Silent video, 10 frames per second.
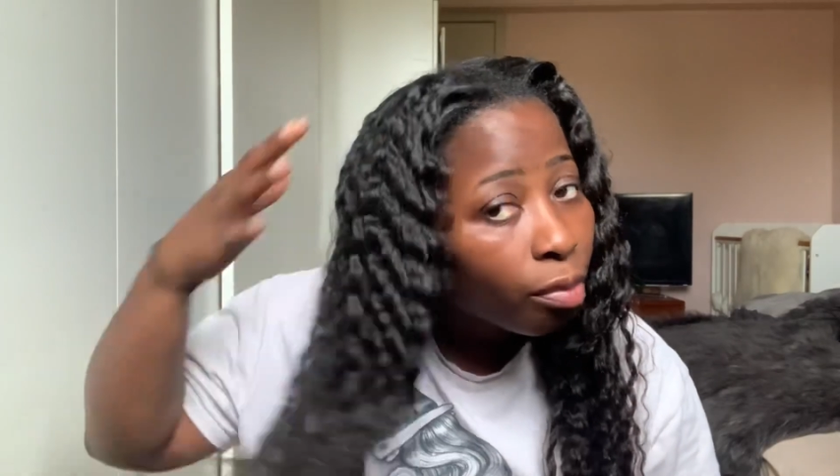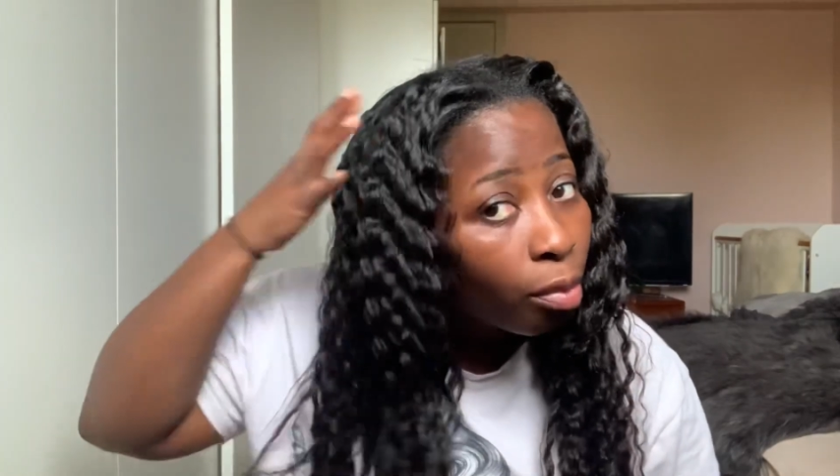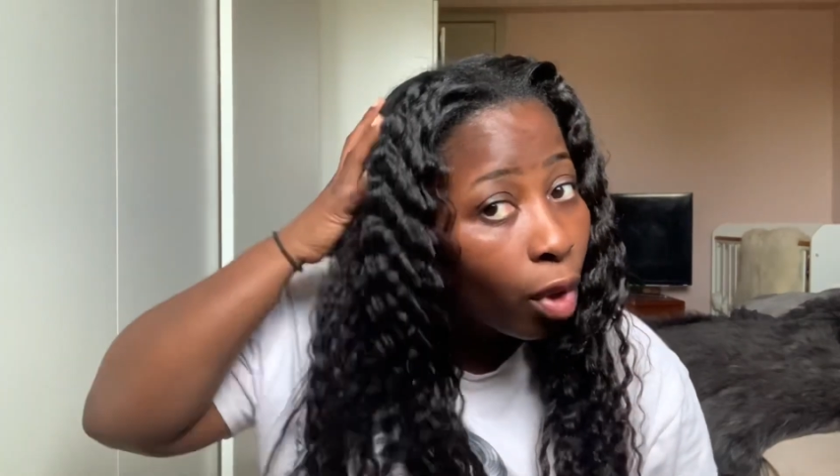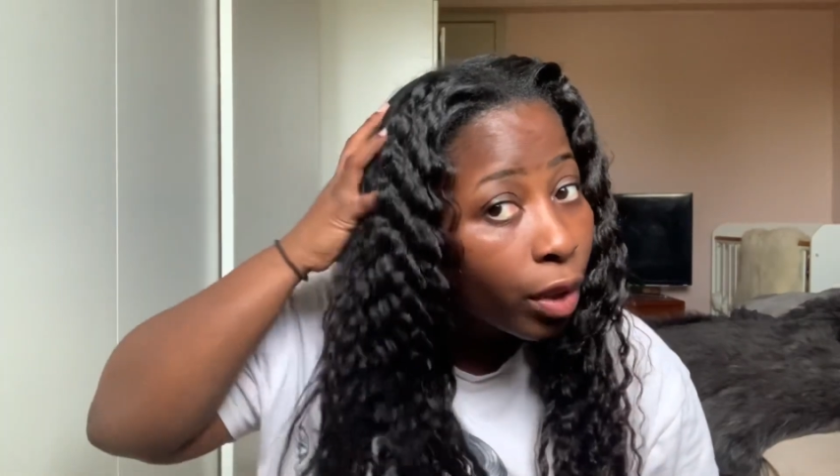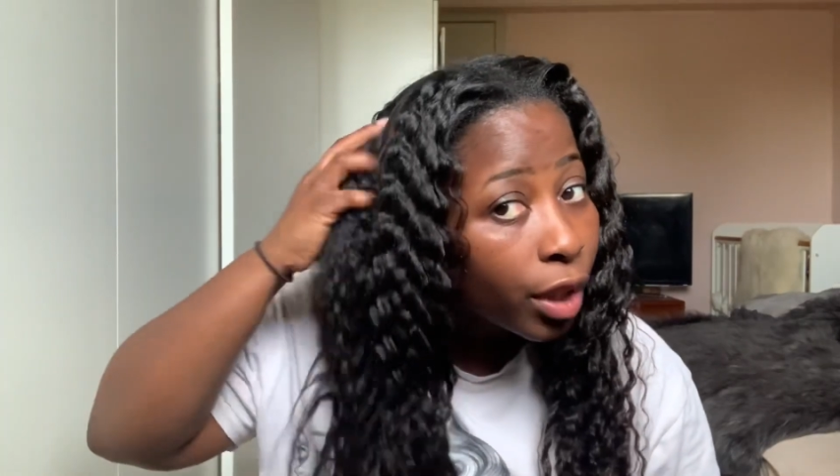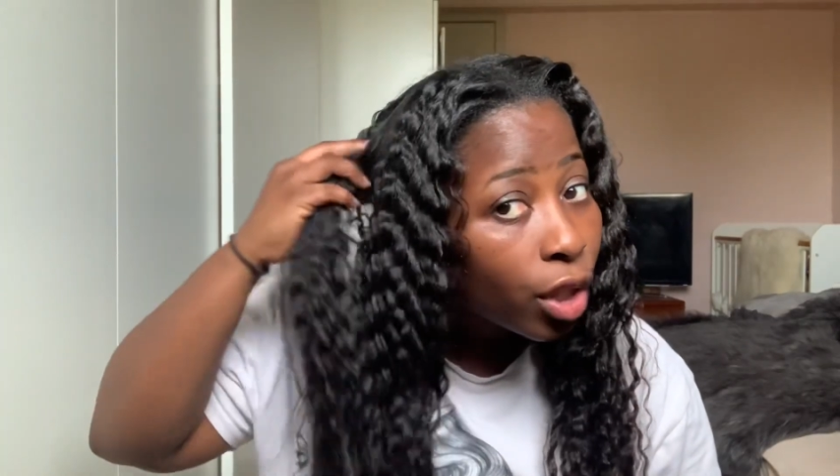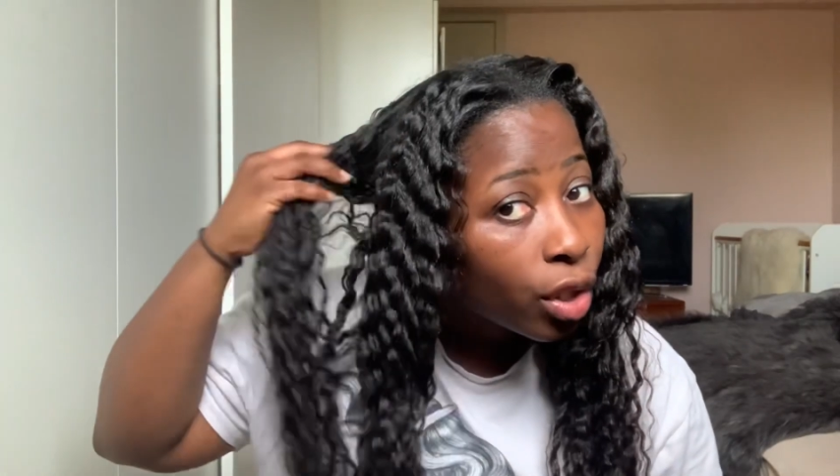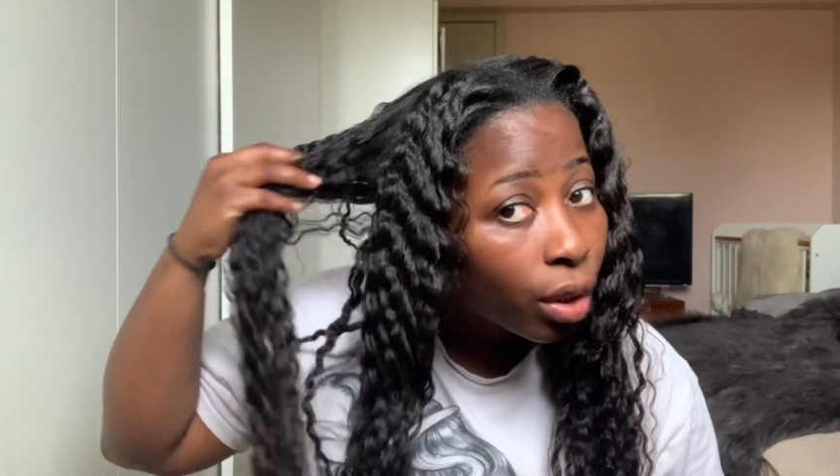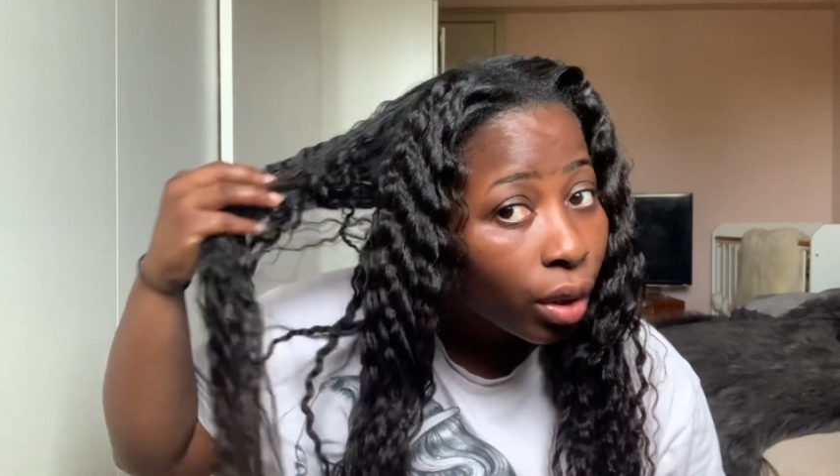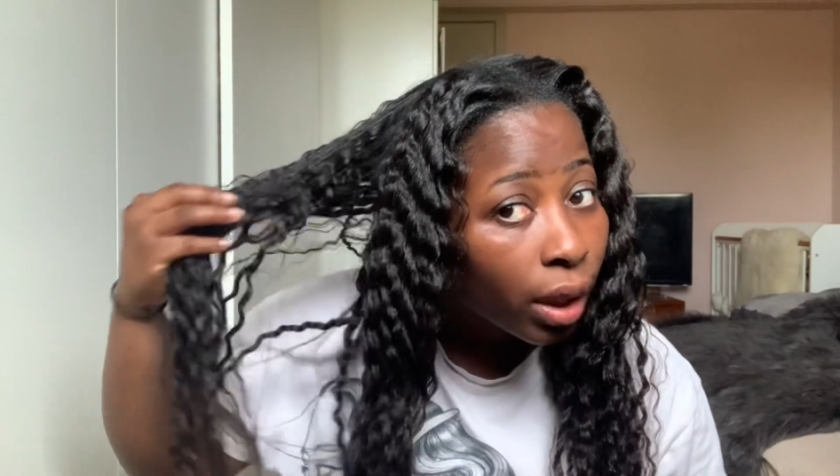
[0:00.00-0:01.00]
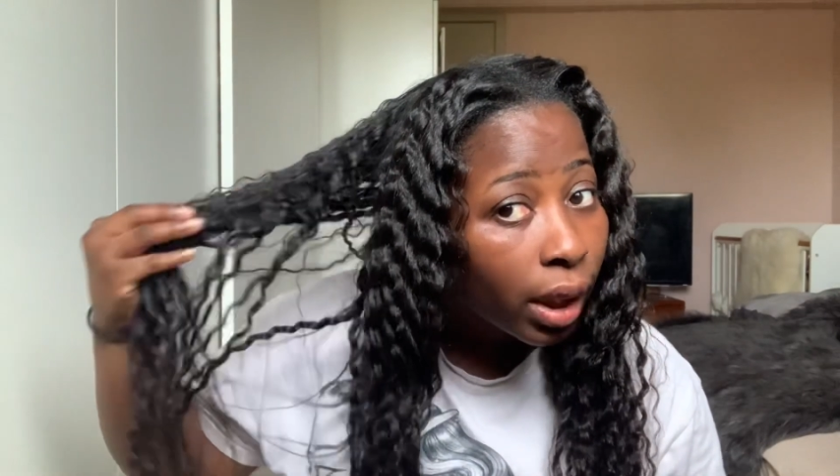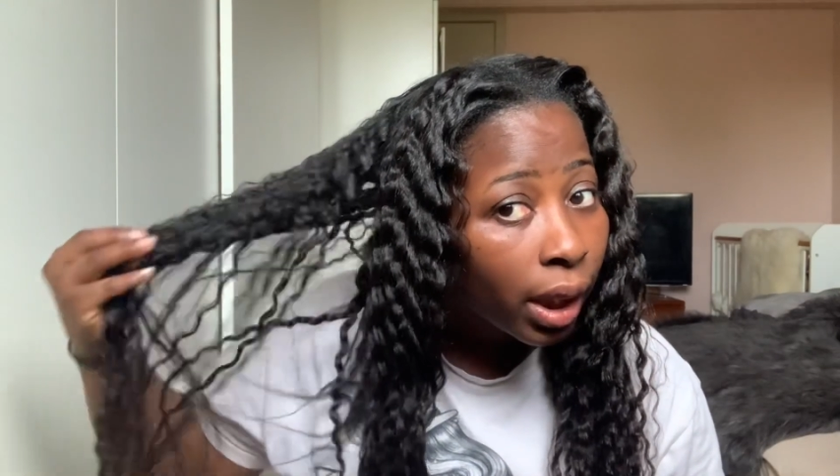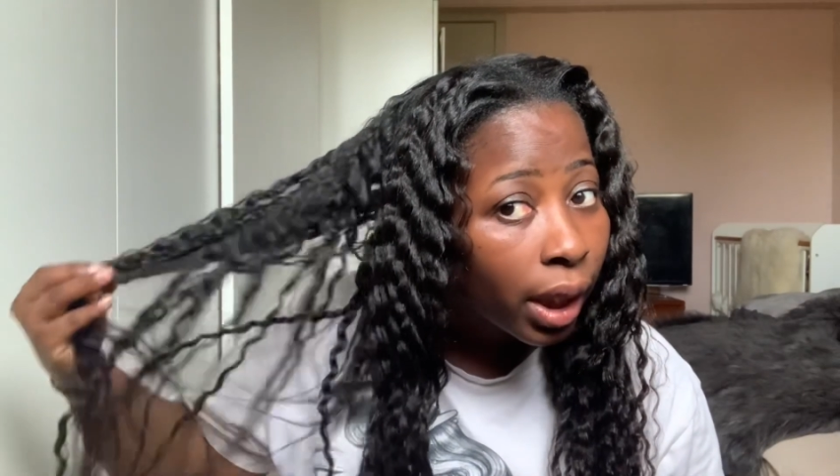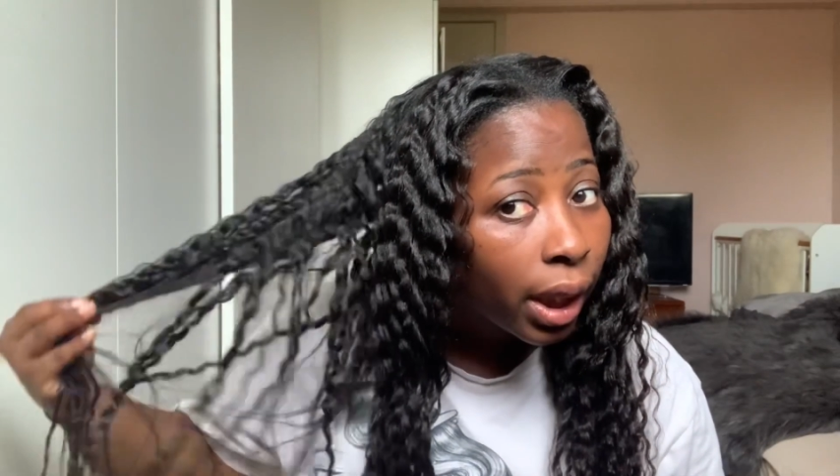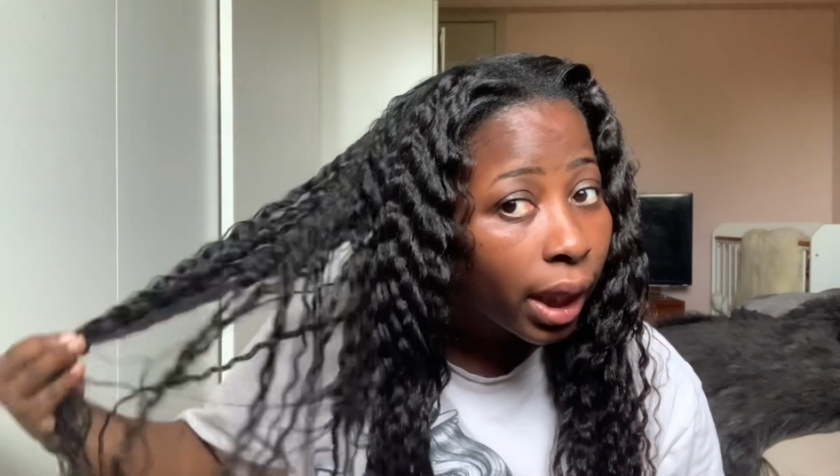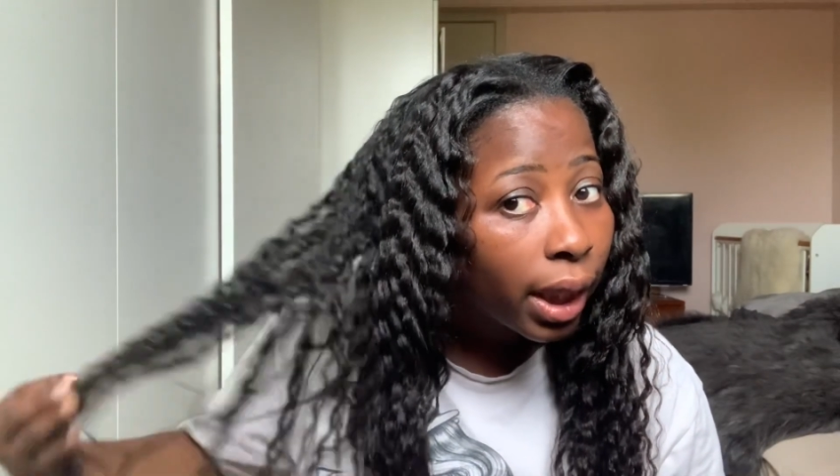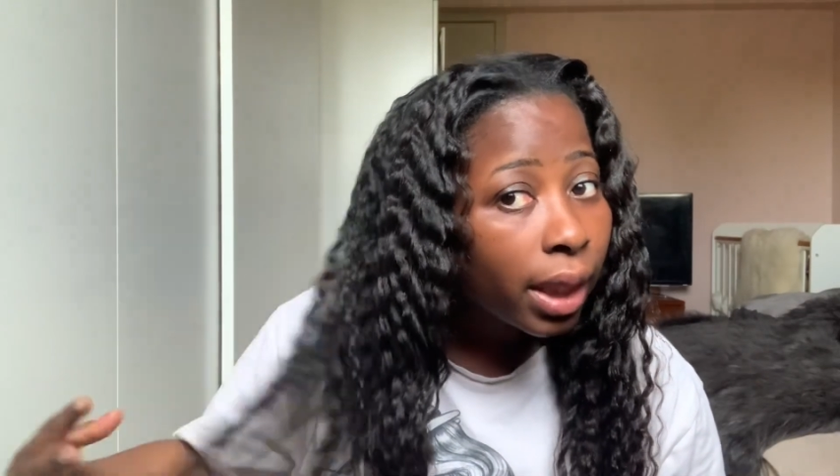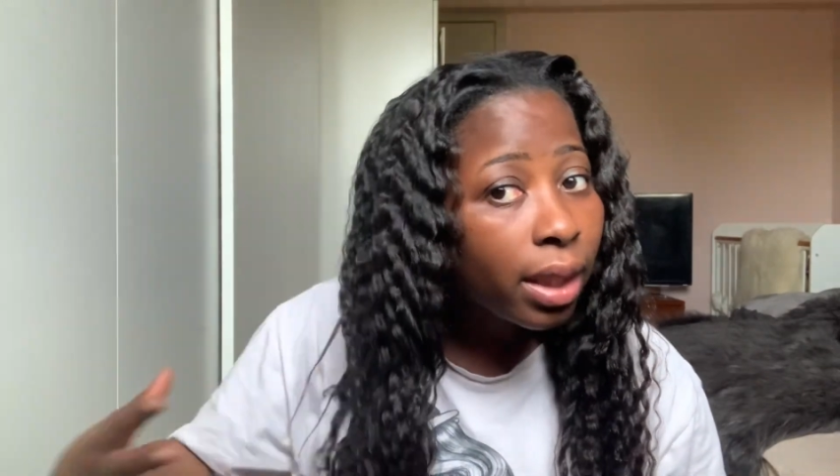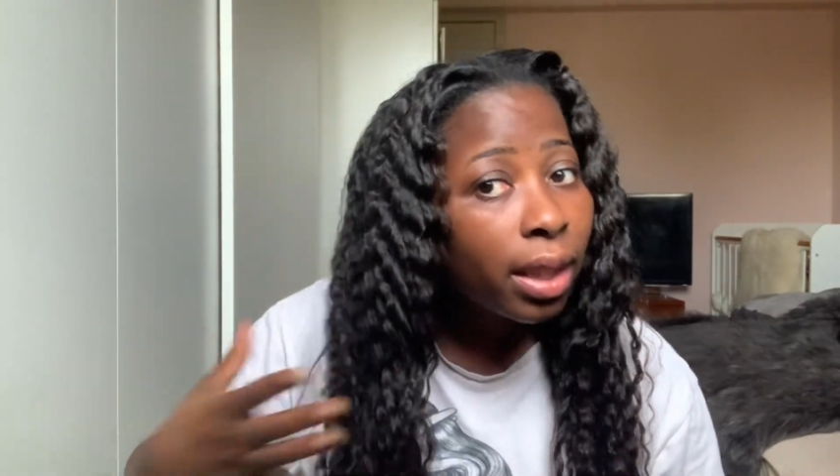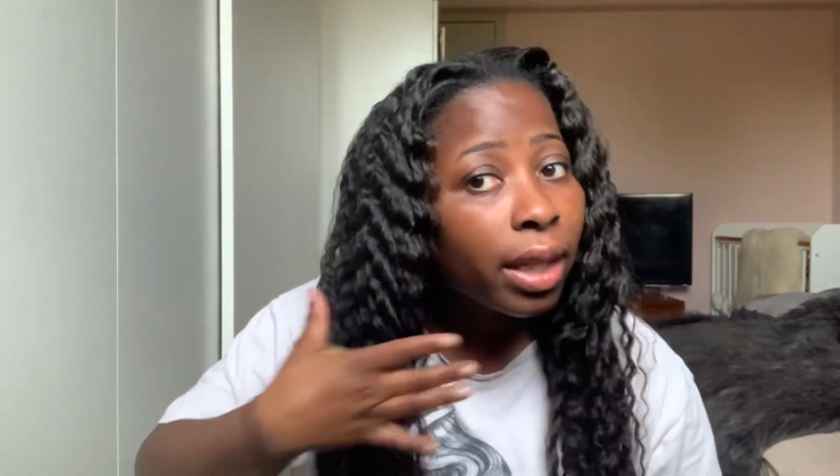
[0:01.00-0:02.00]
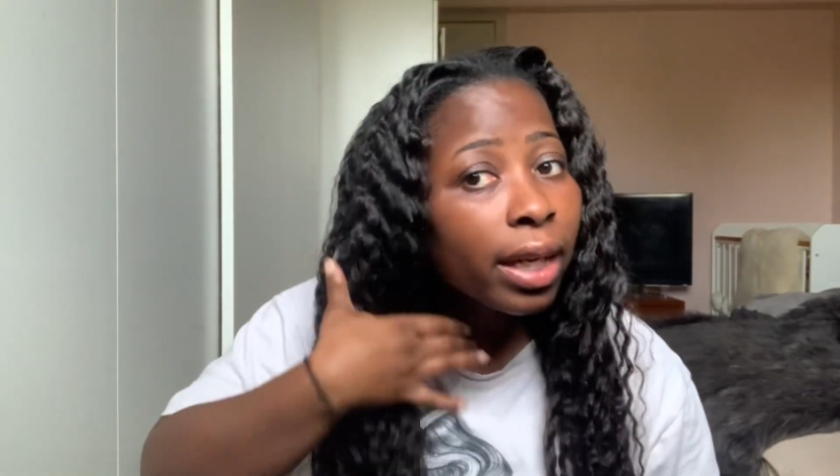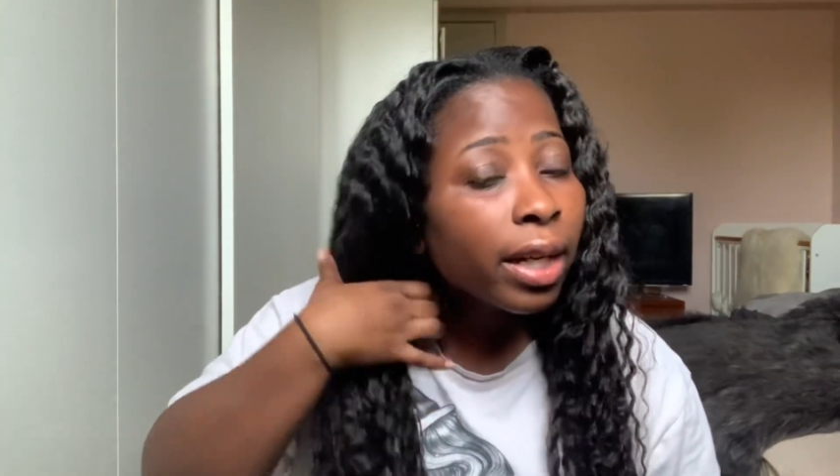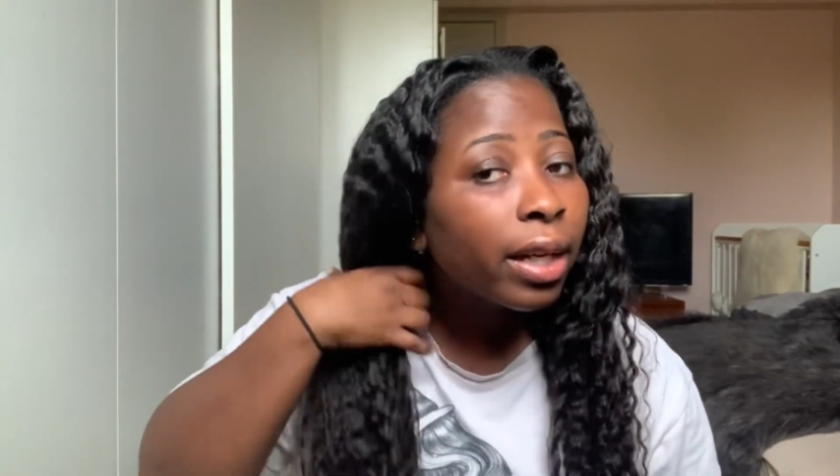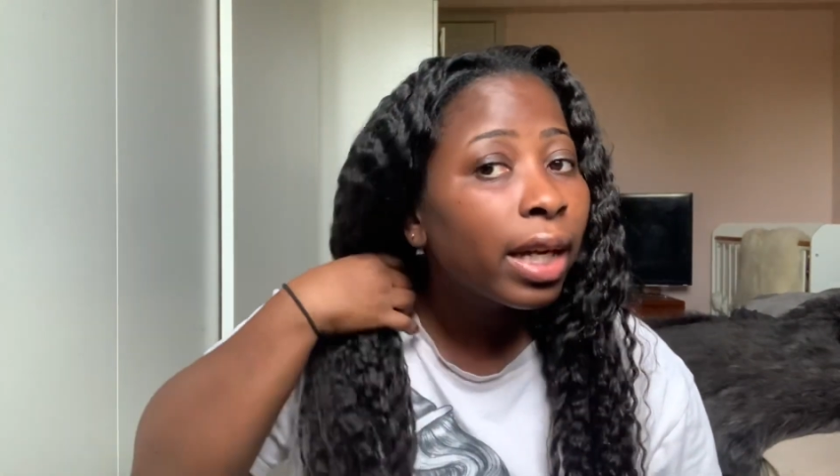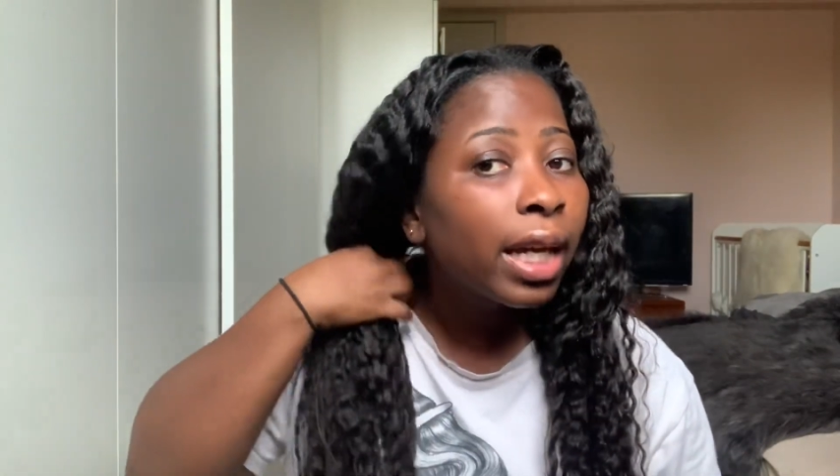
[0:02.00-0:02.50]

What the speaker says: moisture in there,